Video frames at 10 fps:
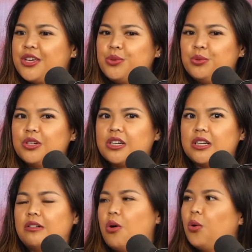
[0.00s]
you
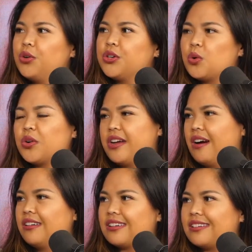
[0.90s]
look older or
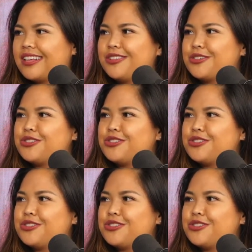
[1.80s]
younger. Like there's